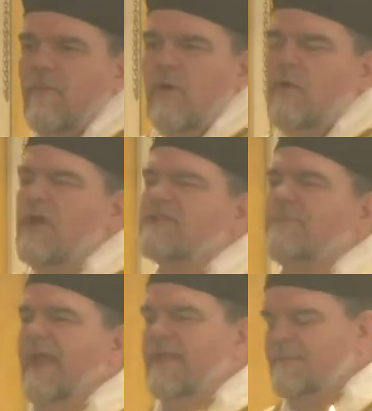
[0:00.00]
Who
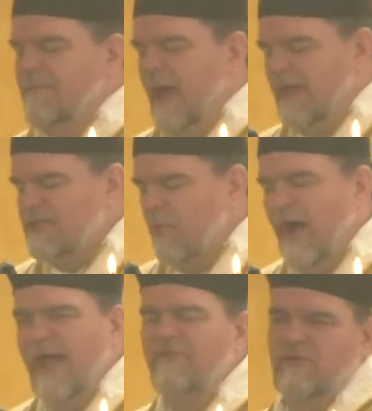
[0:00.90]
explains best
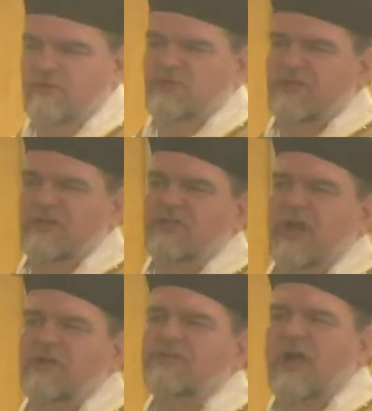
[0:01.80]
why evolution and
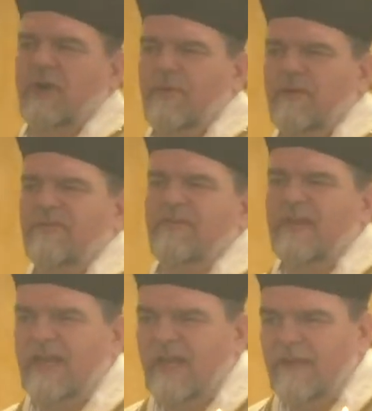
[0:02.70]
Charles Darwin is an
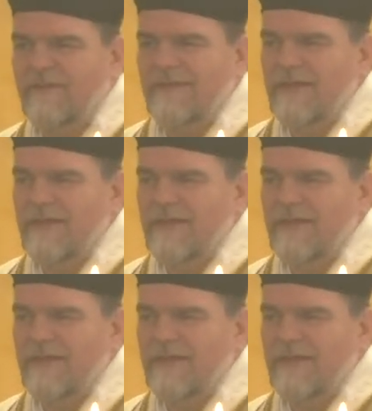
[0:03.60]
idiot?